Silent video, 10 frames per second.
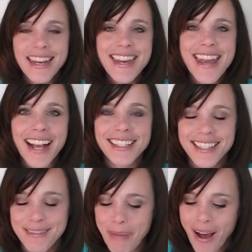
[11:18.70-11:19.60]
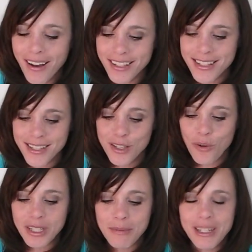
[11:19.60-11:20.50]
Next box is
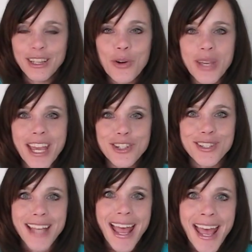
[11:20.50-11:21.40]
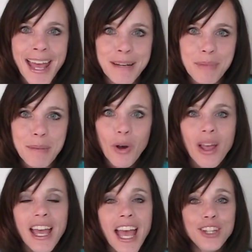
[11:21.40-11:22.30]
going to be locations and people,
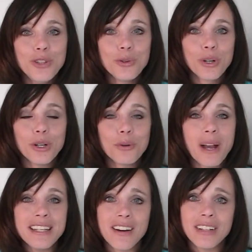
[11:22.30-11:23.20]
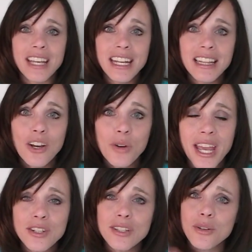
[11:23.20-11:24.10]
and you are going to write down any
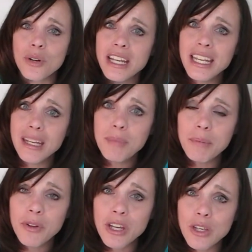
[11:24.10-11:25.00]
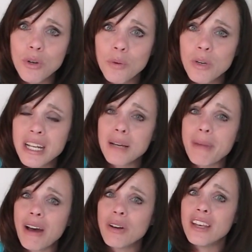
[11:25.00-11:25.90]
locations or any people that you are reading
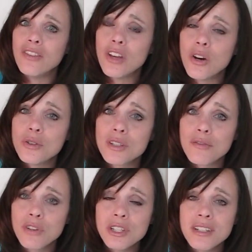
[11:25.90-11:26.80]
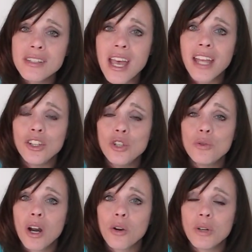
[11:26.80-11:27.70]
about in those verses, and
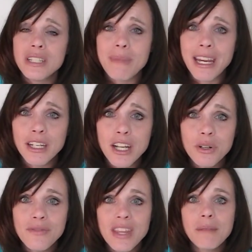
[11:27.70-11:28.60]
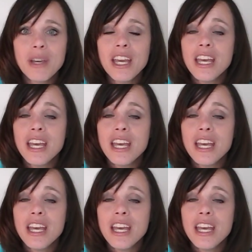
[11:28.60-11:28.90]
you are going to make note of them.